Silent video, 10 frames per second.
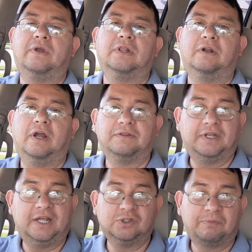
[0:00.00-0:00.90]
Clear out the
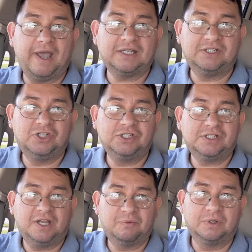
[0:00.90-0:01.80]
nasal
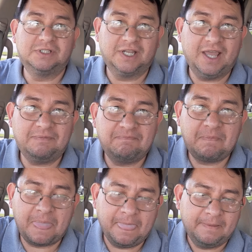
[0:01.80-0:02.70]
passages once again.
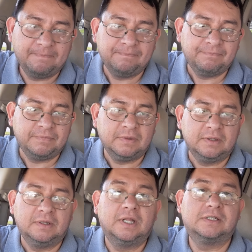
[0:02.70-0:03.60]

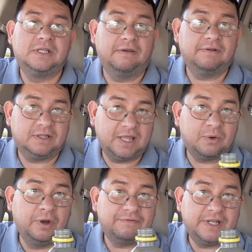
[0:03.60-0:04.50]
Let's give it that
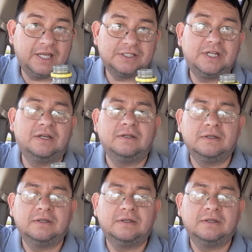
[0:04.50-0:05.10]
whiff test.